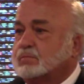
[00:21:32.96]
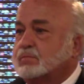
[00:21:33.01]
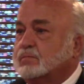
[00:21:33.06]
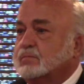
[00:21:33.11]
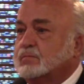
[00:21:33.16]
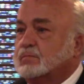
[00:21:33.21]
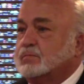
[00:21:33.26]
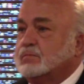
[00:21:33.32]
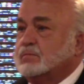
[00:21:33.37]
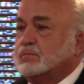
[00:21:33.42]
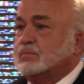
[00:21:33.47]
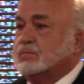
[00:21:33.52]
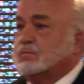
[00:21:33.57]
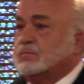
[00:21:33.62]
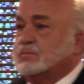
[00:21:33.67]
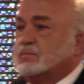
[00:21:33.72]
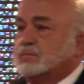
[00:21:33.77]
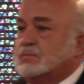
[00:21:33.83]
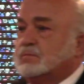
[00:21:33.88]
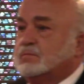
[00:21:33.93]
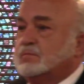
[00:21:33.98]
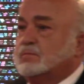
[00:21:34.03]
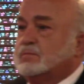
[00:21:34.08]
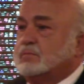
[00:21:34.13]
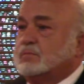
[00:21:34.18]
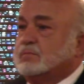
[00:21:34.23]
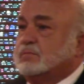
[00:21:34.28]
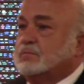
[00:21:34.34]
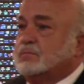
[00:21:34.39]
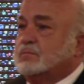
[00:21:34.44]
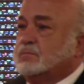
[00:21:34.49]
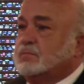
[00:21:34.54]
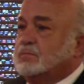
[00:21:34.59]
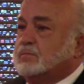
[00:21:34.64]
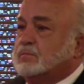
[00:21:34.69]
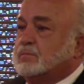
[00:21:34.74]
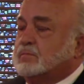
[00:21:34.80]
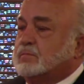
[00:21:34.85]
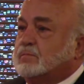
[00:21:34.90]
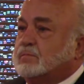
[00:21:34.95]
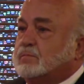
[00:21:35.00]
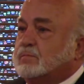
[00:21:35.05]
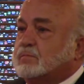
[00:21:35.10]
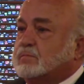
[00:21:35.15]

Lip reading: Nothing is said.